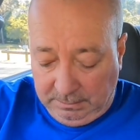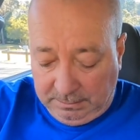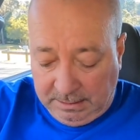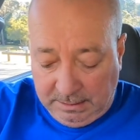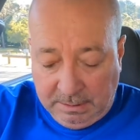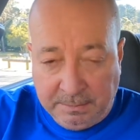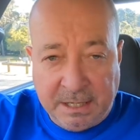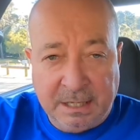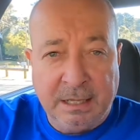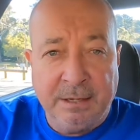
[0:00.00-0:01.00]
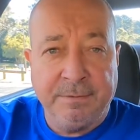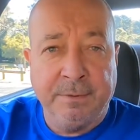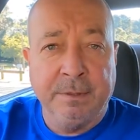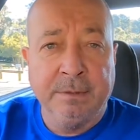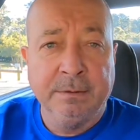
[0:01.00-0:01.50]
So there won't be any left for
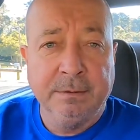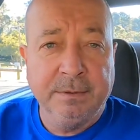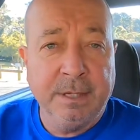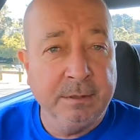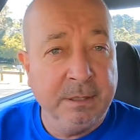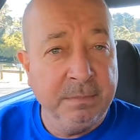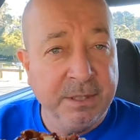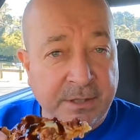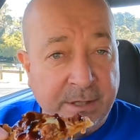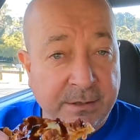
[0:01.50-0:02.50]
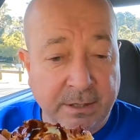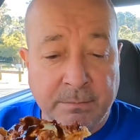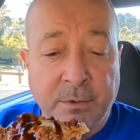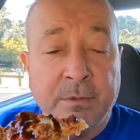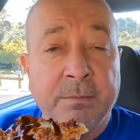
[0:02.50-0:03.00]
Ron. That'll give me a chance to eat
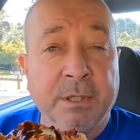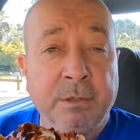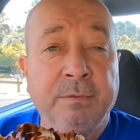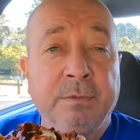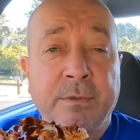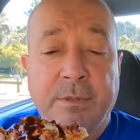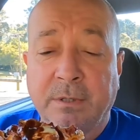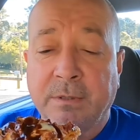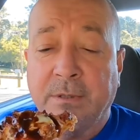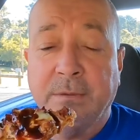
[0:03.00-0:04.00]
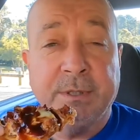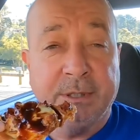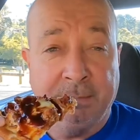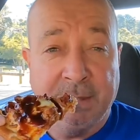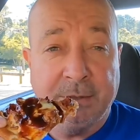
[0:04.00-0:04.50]
more of my U-foods tonight, which
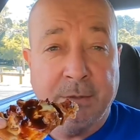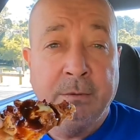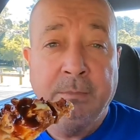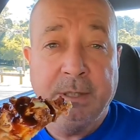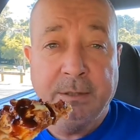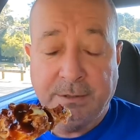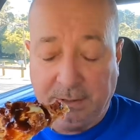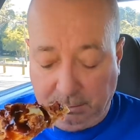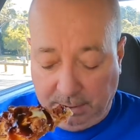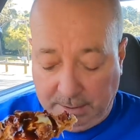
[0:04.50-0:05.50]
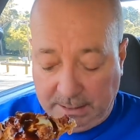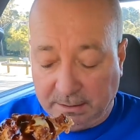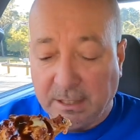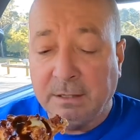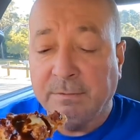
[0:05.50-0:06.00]
I must do because they'll go out of
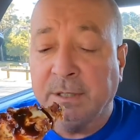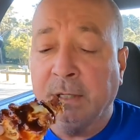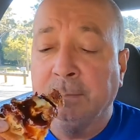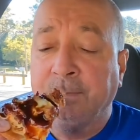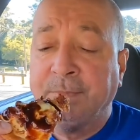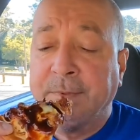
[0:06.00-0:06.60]
date if I don't.